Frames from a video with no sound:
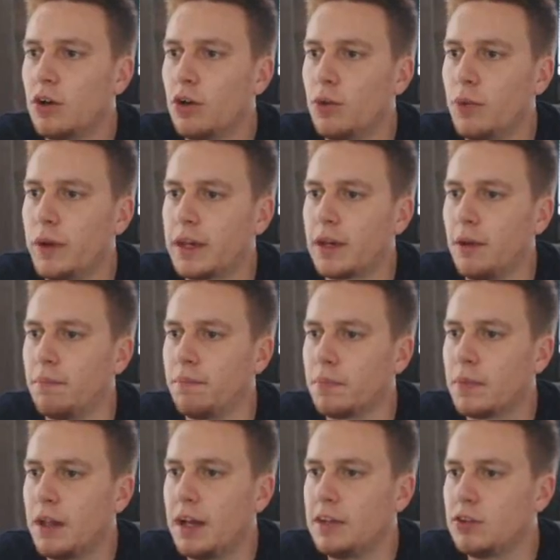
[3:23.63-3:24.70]
Connor Wickham
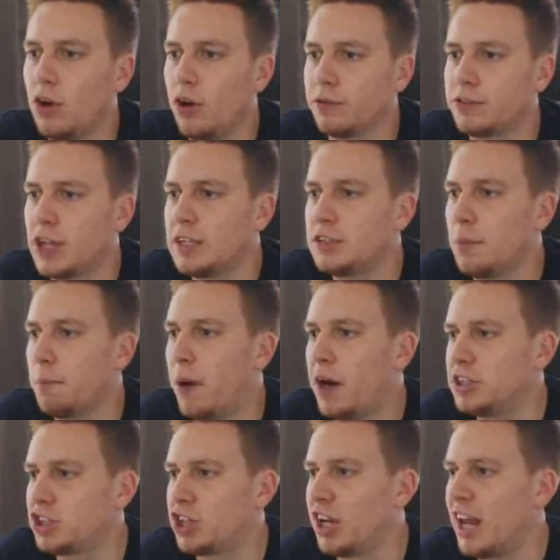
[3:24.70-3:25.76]
lays it off. Jason
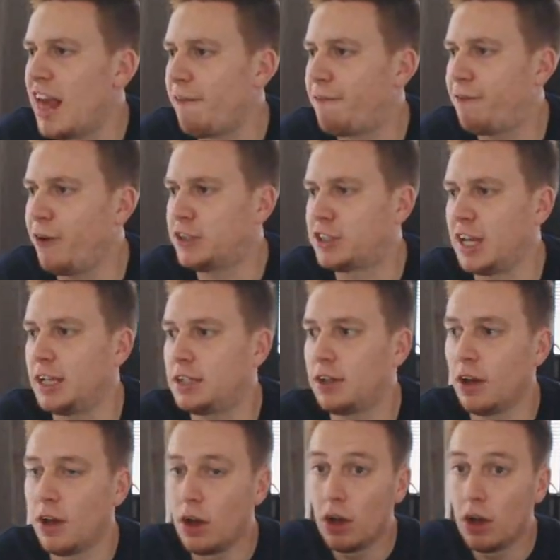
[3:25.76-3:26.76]
Puncheon left-footed.